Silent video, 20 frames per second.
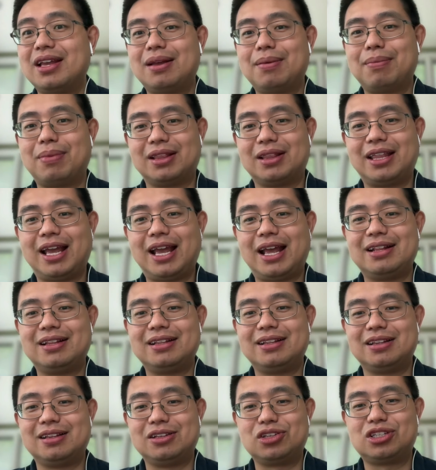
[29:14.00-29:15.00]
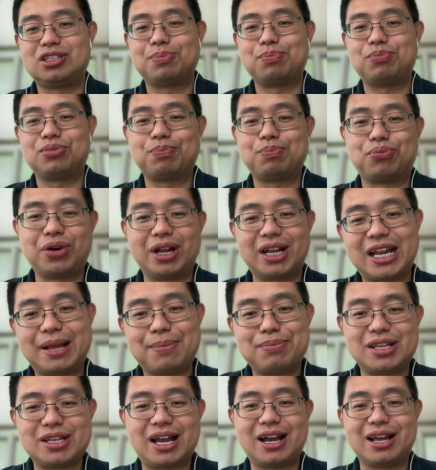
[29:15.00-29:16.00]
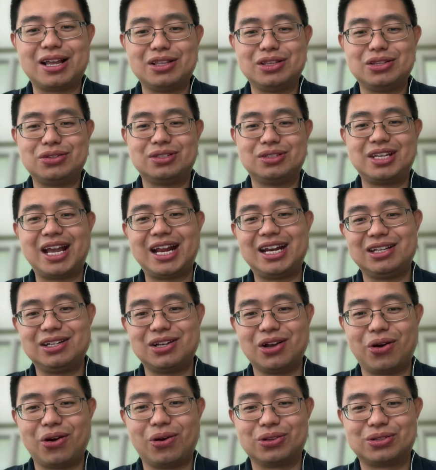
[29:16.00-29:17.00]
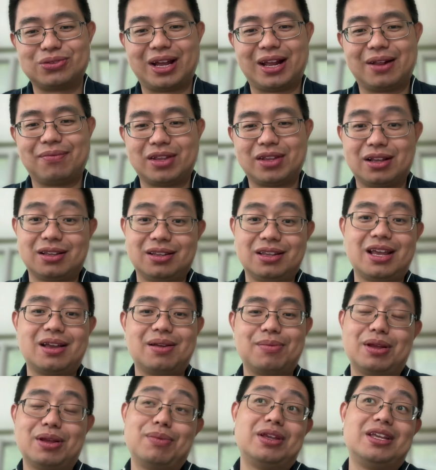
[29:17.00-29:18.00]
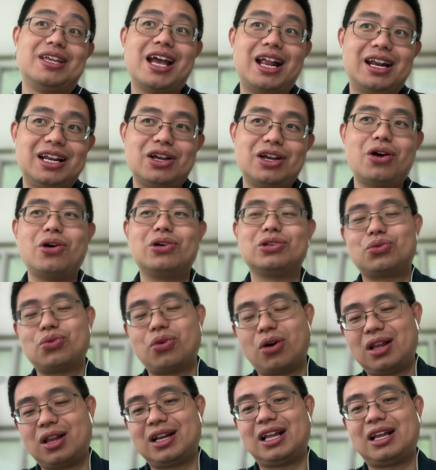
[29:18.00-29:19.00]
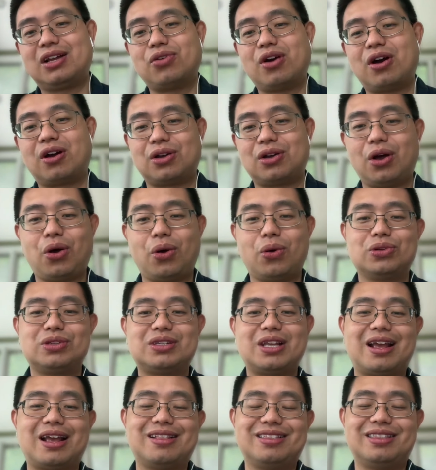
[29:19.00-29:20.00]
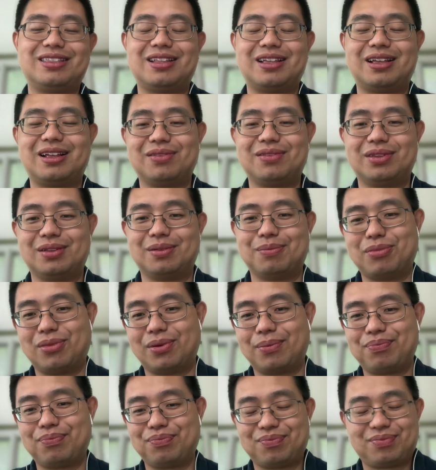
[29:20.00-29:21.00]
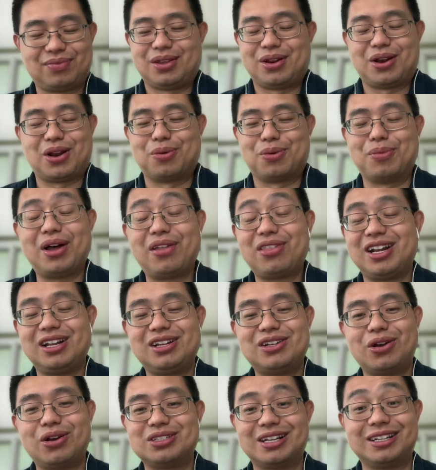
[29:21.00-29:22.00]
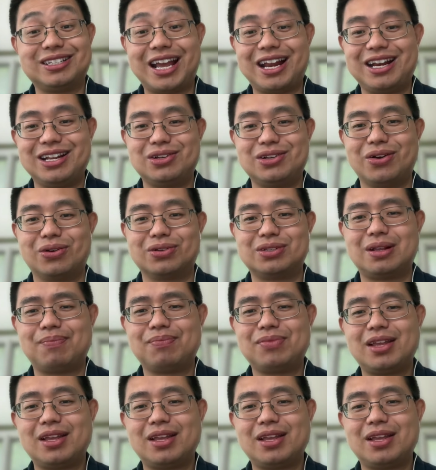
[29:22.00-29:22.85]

But then you break them down into daily goals, right? Maybe yearly goals, quality goals, and then monthly goals and daily goals.